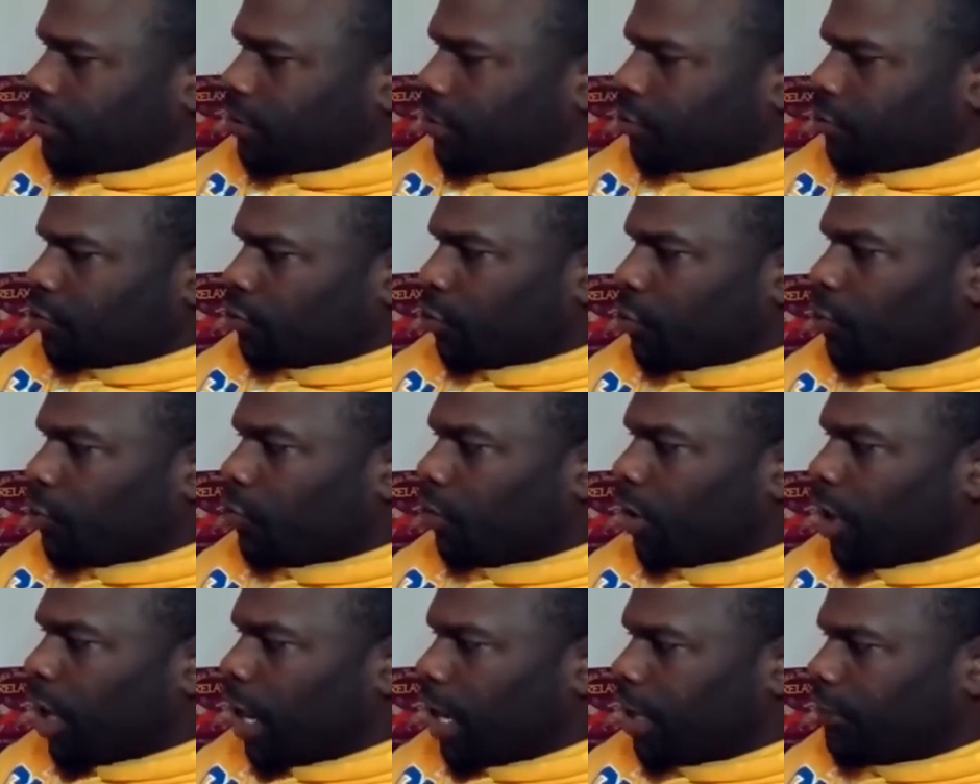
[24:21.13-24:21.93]

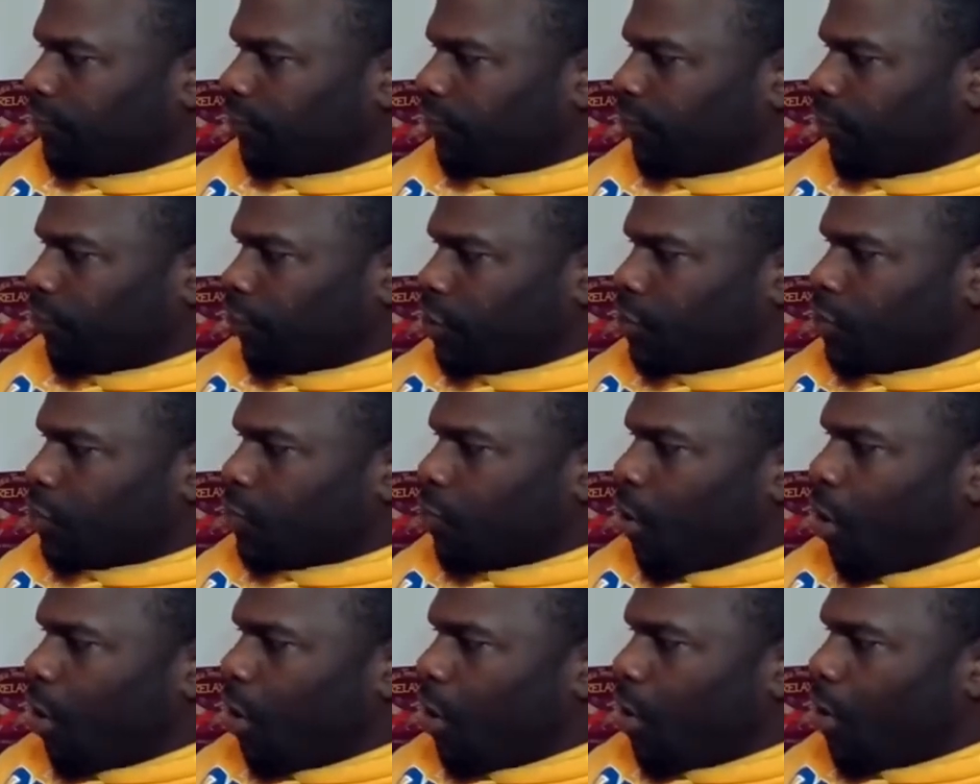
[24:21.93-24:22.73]
Too late for you
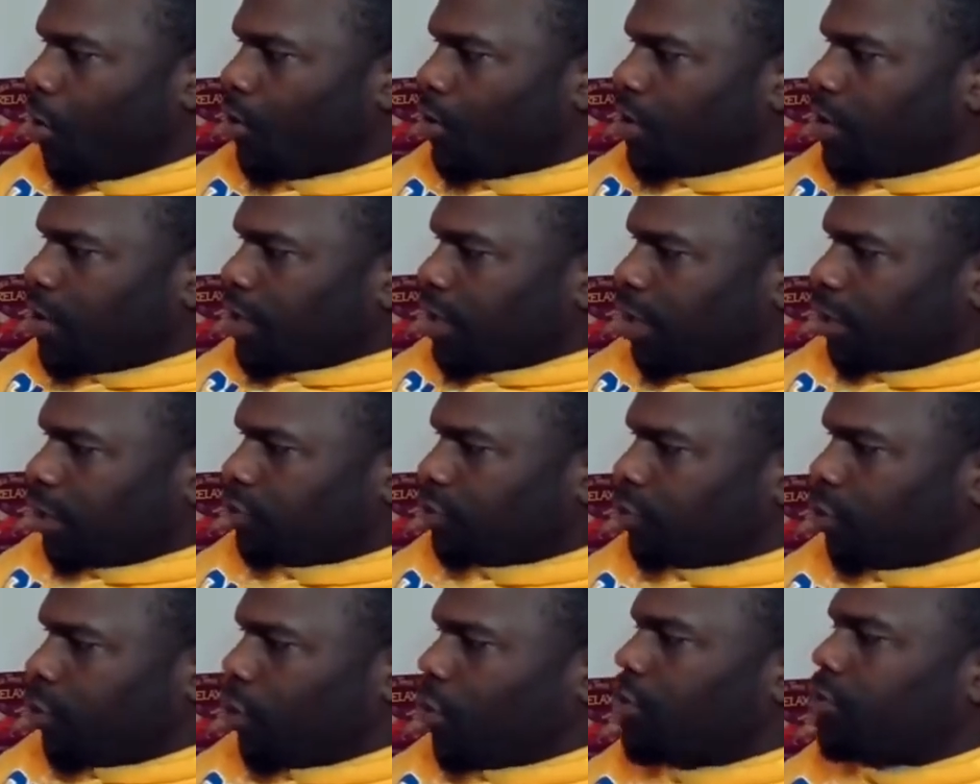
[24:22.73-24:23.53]
all. It's
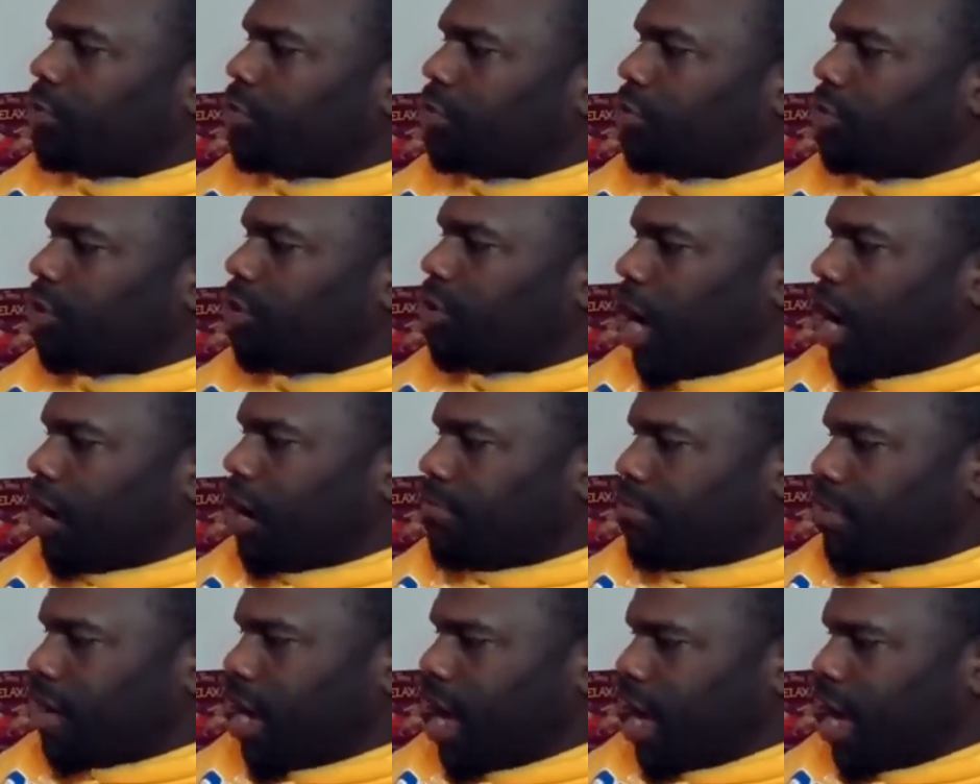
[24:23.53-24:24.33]
curtain
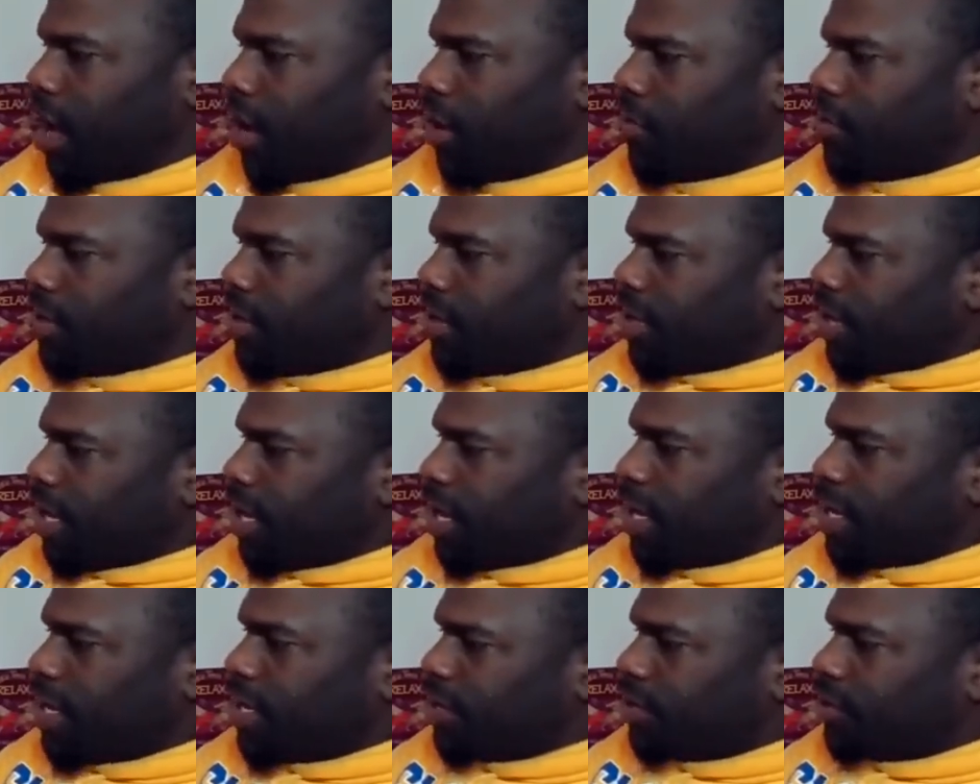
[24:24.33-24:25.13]
time now,
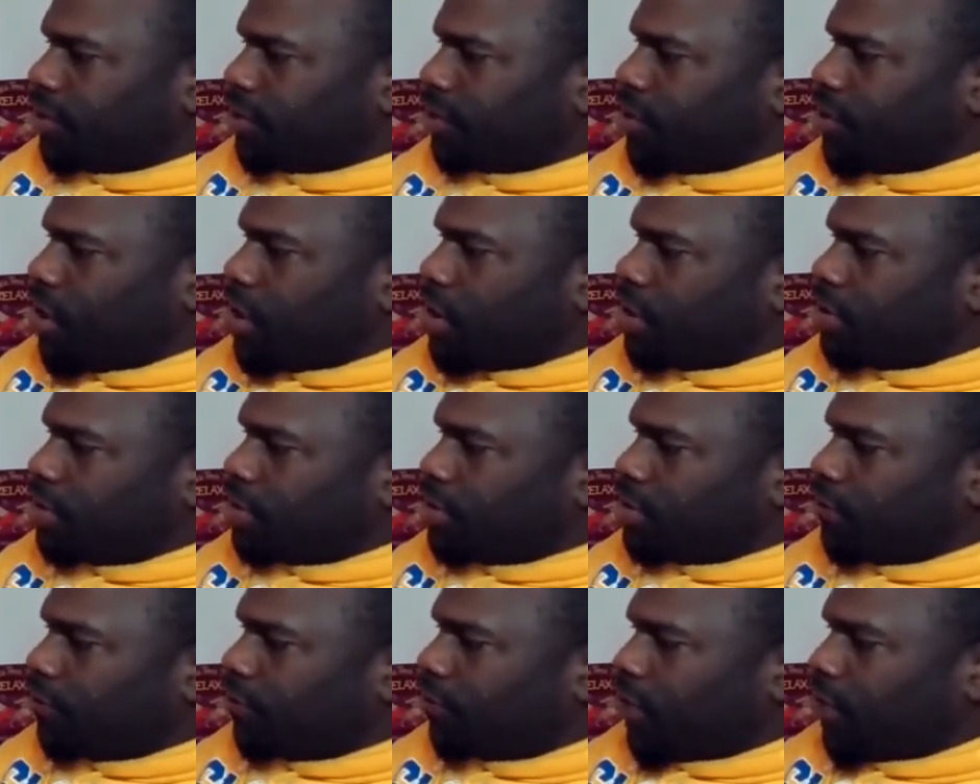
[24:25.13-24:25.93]
and it started
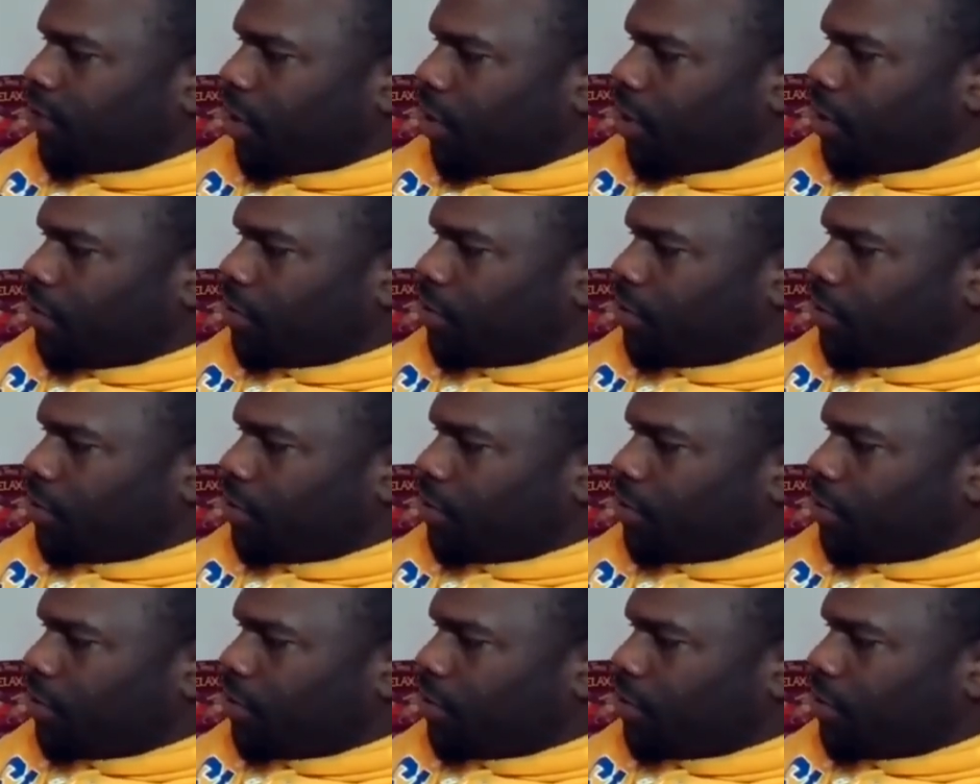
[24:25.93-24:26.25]
to fall.